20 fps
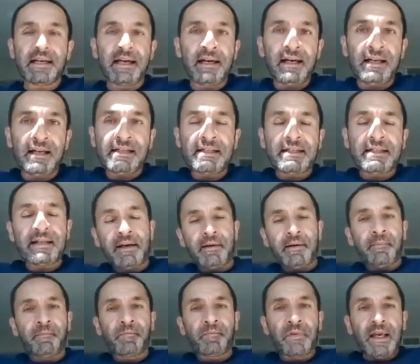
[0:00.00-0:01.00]

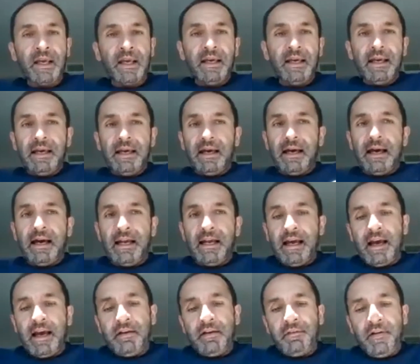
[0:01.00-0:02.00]
And
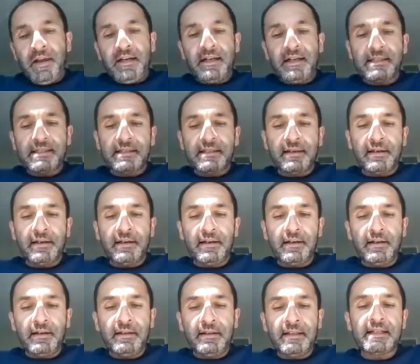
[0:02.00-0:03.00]
I think that's
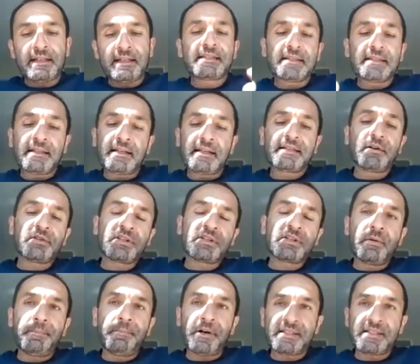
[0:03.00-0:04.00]

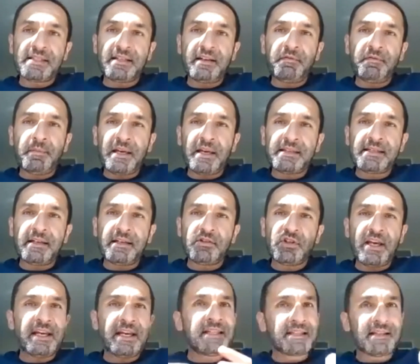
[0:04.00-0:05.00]
also a positive
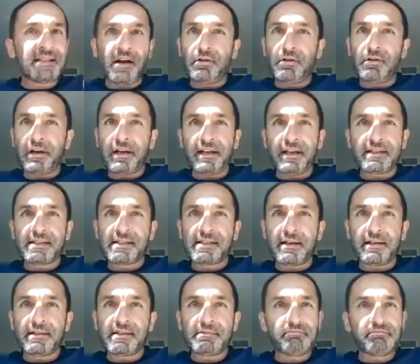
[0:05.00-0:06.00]
message. It's not rocket
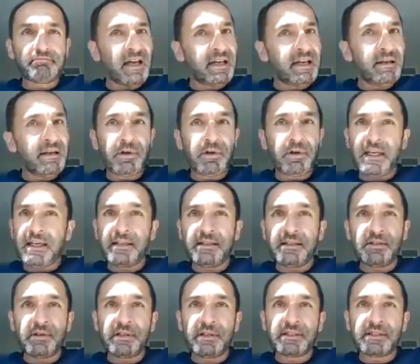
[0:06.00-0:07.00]
science. Anybody
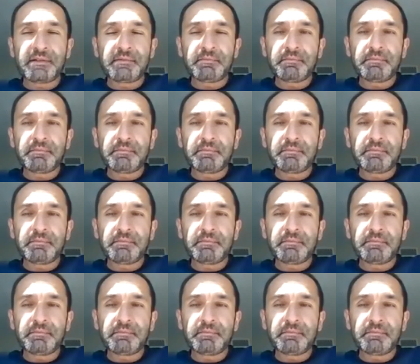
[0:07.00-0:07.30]
can do it.